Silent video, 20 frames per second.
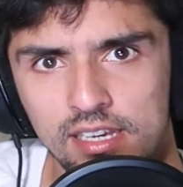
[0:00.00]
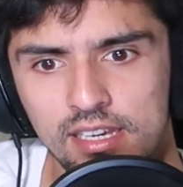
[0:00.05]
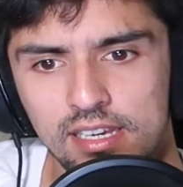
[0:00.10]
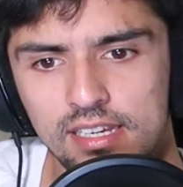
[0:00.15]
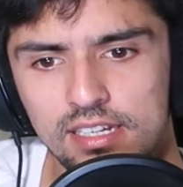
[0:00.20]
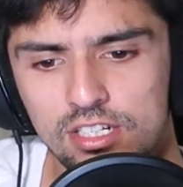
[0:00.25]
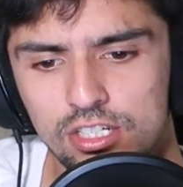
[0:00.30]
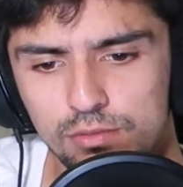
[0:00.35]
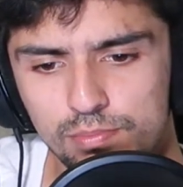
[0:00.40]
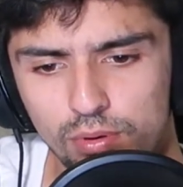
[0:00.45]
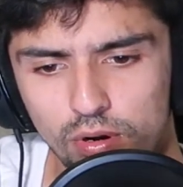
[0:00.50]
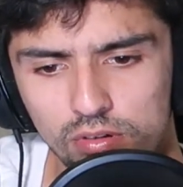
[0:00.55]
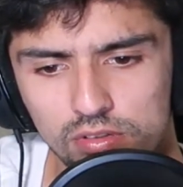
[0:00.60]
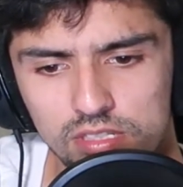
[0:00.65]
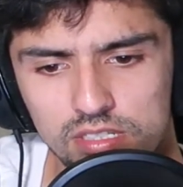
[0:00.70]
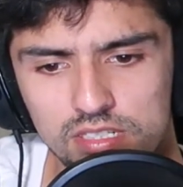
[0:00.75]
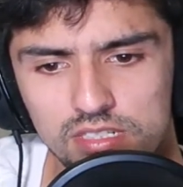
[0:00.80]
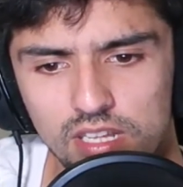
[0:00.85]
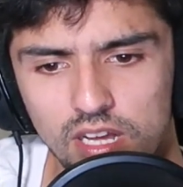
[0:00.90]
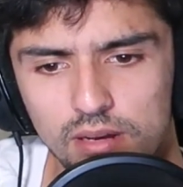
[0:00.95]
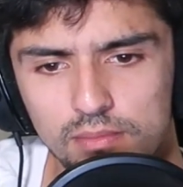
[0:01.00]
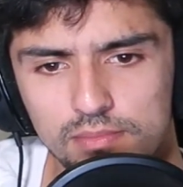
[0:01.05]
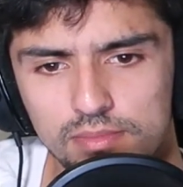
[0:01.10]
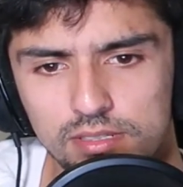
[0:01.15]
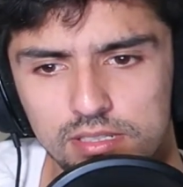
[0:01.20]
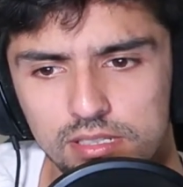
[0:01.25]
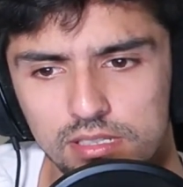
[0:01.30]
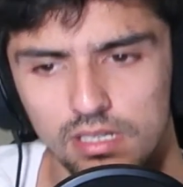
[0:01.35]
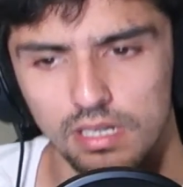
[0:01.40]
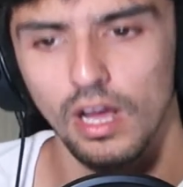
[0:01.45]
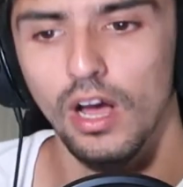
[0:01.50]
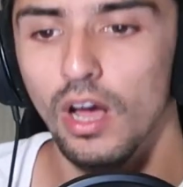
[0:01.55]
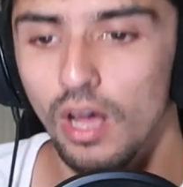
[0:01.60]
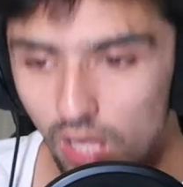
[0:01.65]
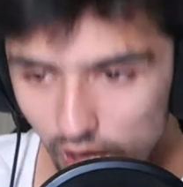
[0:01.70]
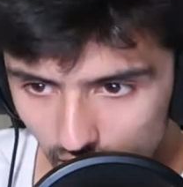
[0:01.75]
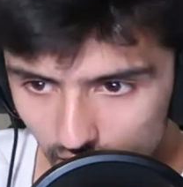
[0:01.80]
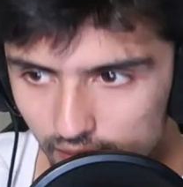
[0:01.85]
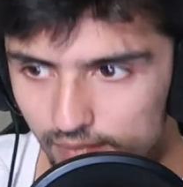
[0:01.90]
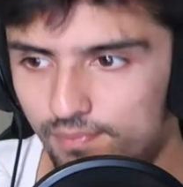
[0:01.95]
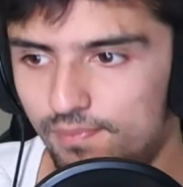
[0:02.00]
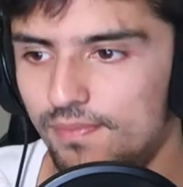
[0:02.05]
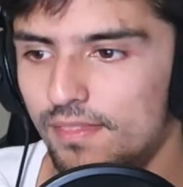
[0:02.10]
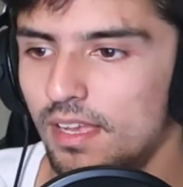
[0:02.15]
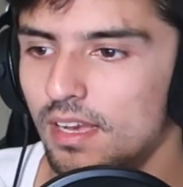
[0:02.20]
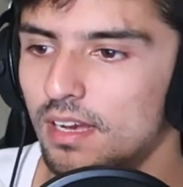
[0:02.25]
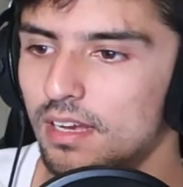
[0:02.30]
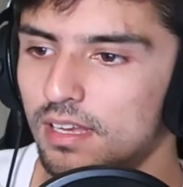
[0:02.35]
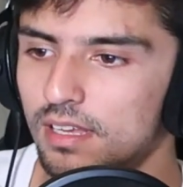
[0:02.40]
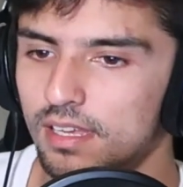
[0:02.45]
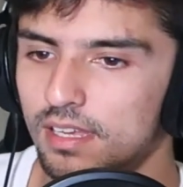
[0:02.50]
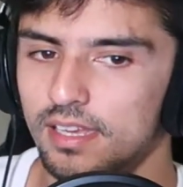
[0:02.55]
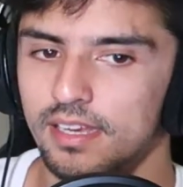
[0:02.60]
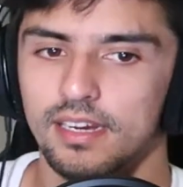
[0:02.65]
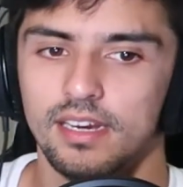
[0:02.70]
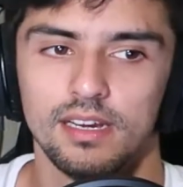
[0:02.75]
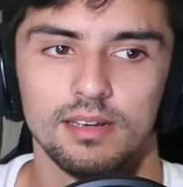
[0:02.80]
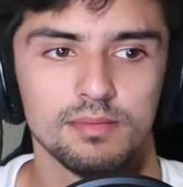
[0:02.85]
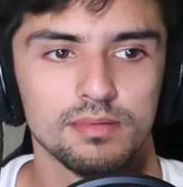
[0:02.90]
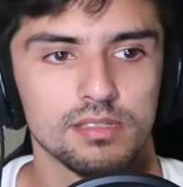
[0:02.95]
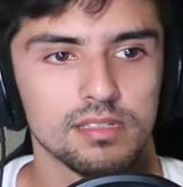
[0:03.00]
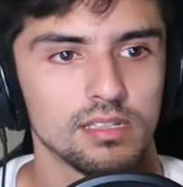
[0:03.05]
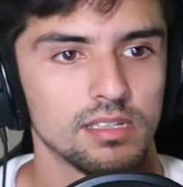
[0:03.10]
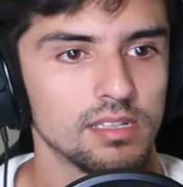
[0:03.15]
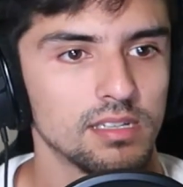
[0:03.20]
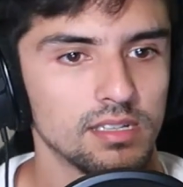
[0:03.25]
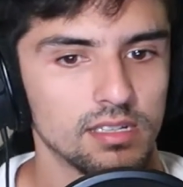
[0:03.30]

He just broke the stumps. Hiccups.